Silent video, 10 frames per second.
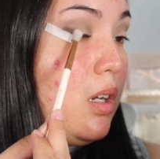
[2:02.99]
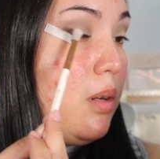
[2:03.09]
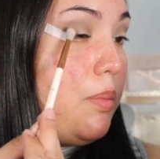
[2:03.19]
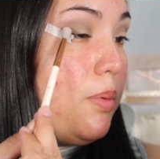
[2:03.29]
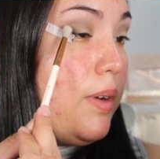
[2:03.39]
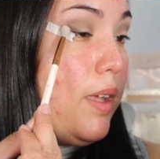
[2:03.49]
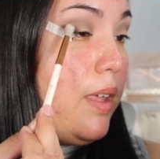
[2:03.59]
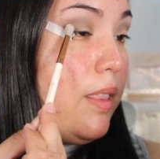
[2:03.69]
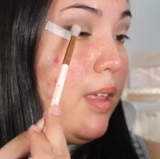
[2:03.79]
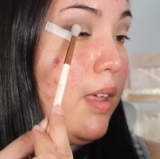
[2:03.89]

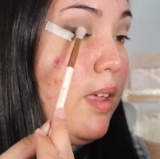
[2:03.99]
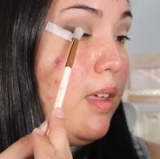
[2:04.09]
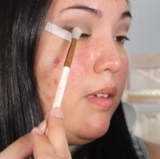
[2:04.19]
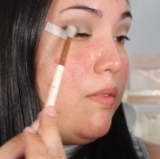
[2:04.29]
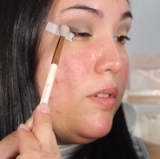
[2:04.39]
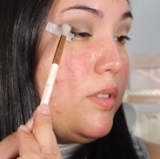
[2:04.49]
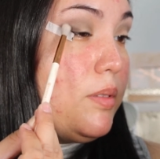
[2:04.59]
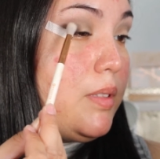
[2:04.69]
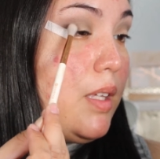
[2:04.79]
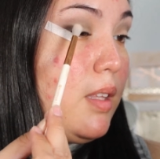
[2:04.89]
bringing that ever so
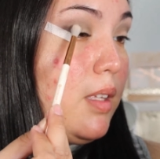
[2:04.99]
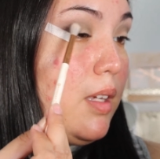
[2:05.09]
slightly